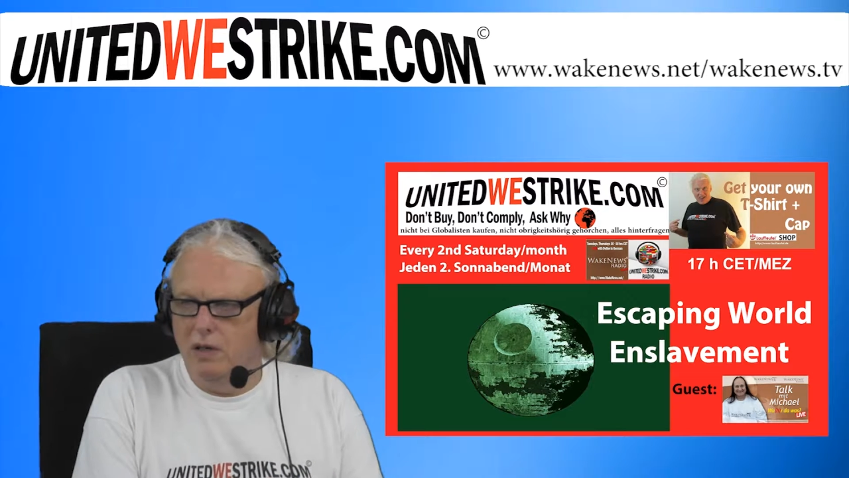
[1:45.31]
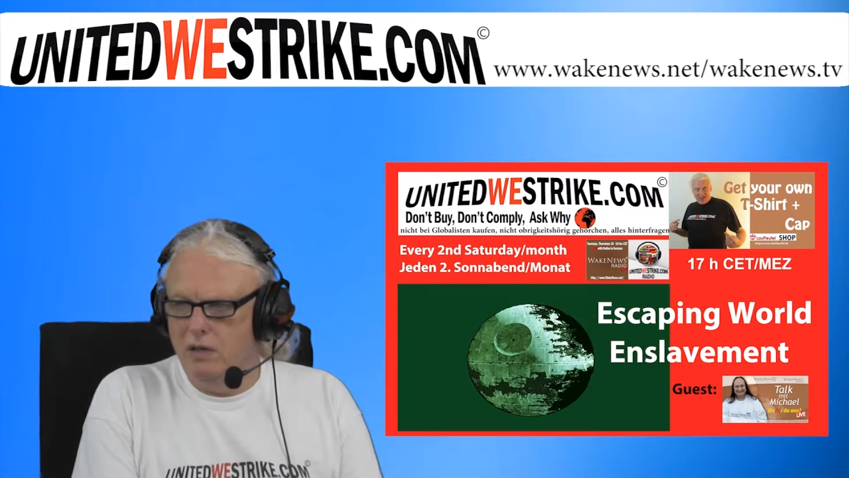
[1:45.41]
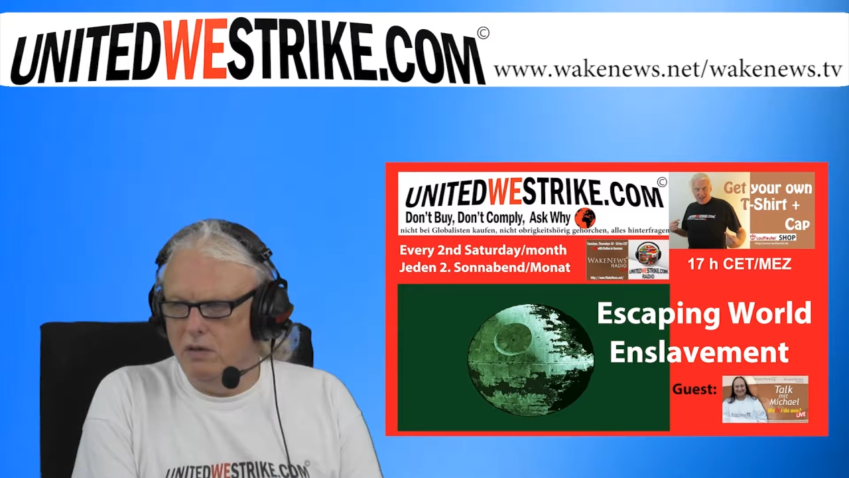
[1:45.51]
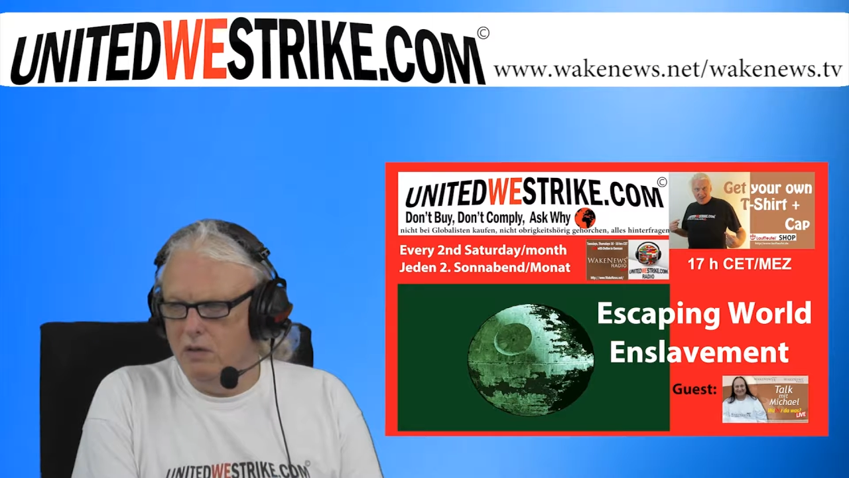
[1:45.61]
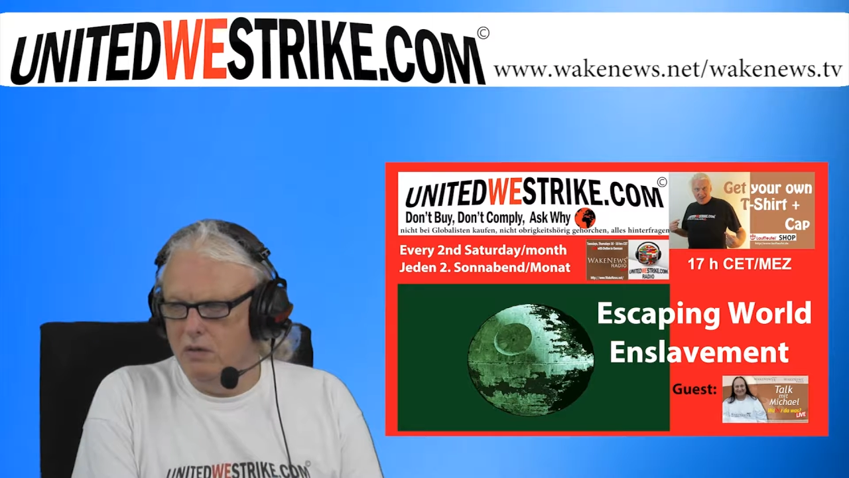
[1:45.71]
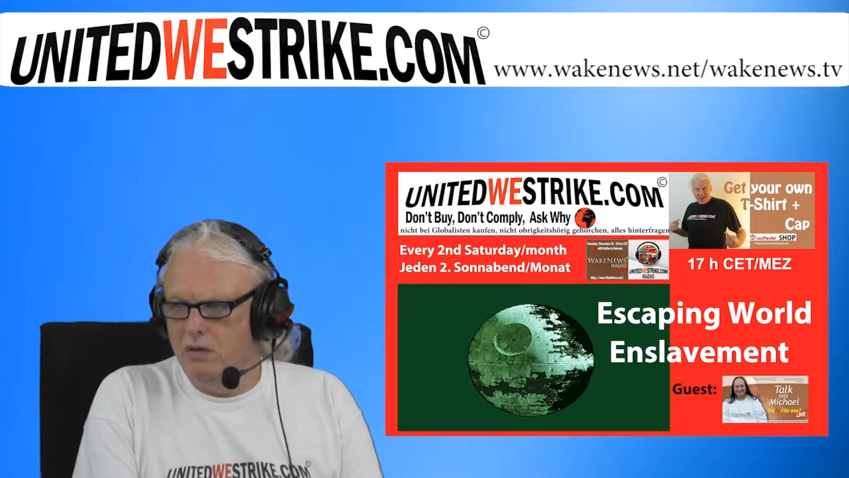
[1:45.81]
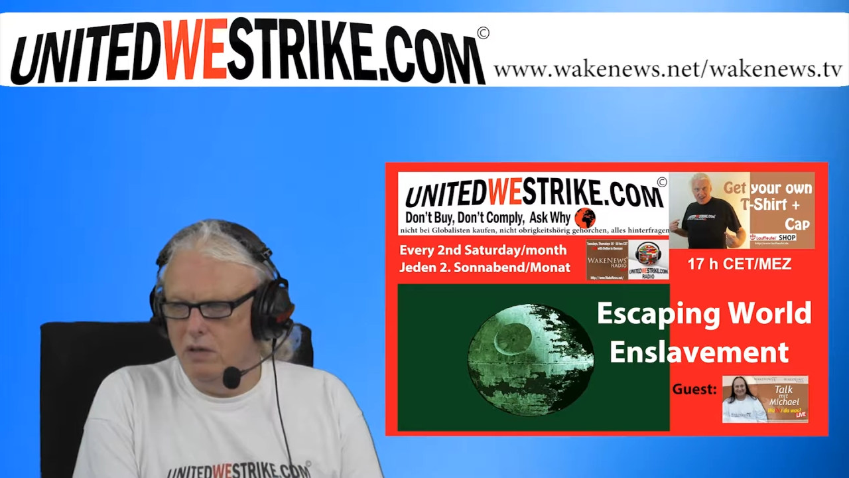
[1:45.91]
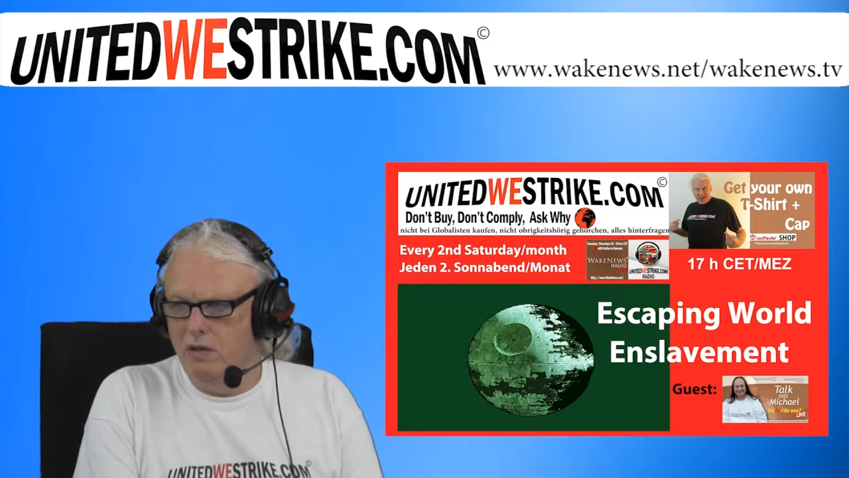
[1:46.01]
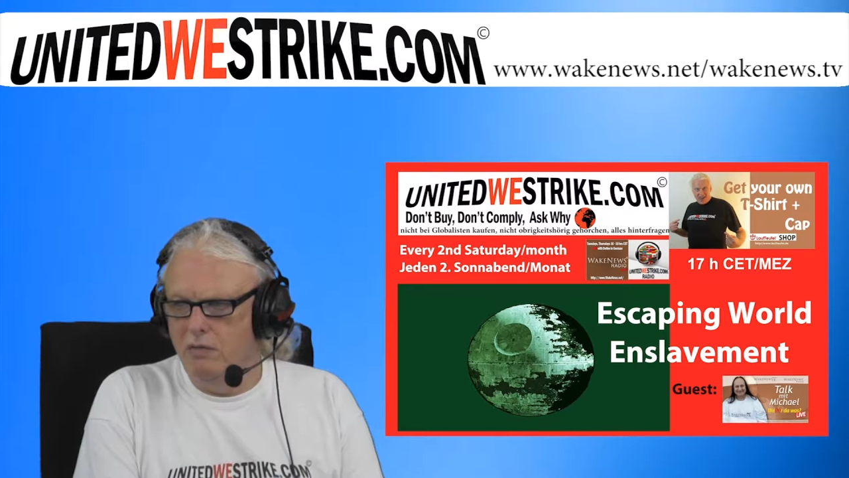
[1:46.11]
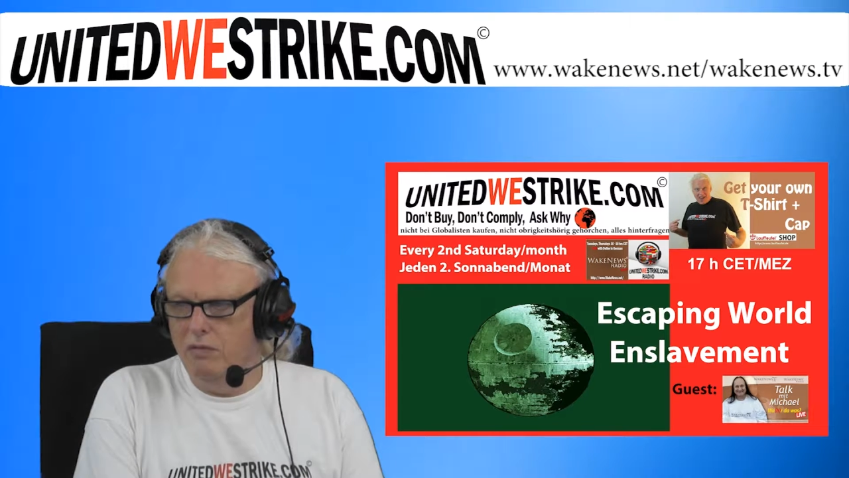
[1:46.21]
and
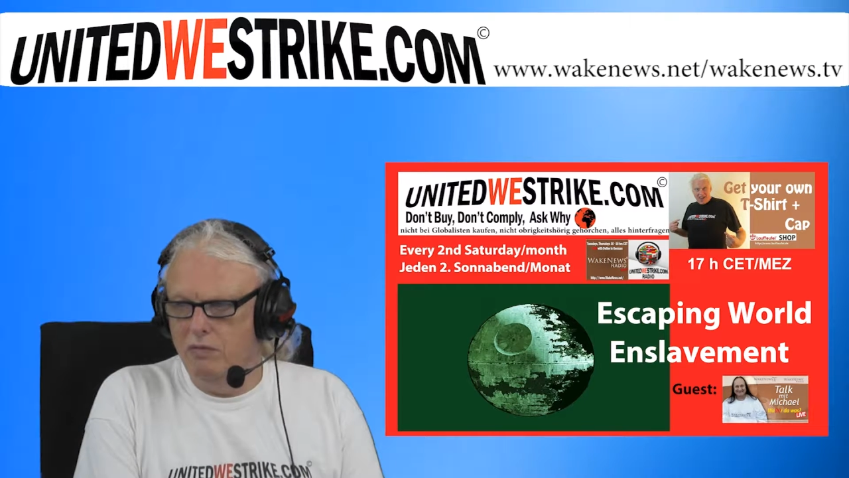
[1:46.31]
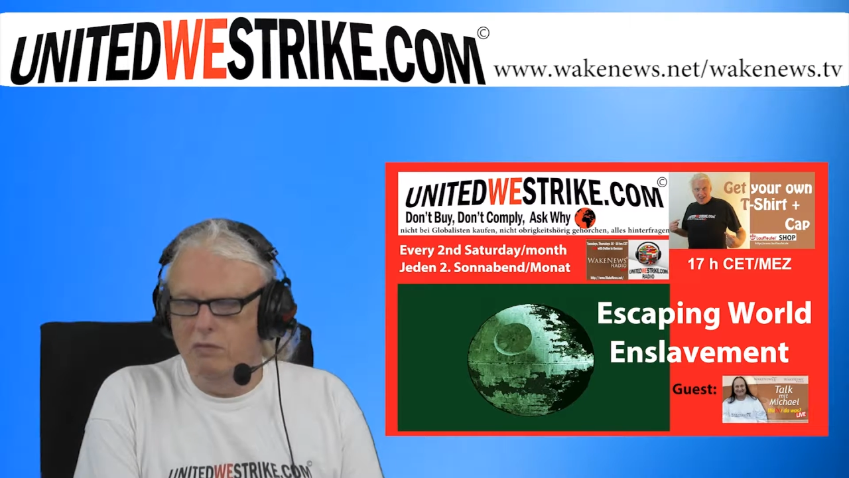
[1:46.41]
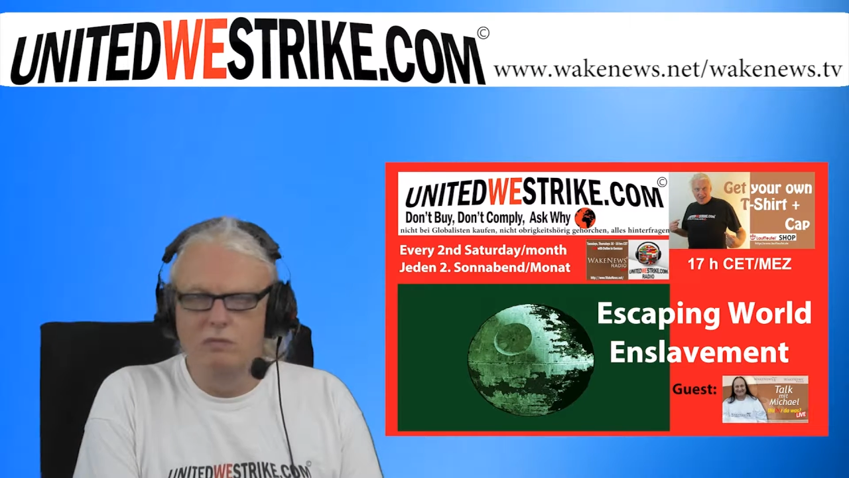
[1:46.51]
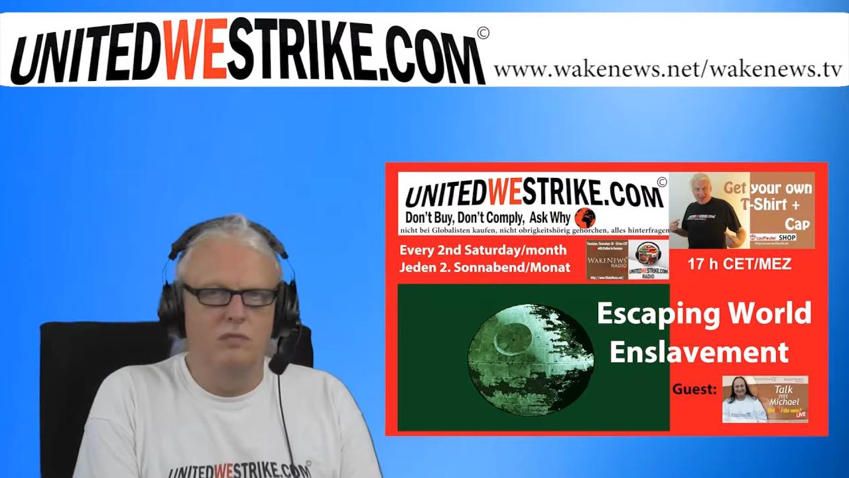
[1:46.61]
even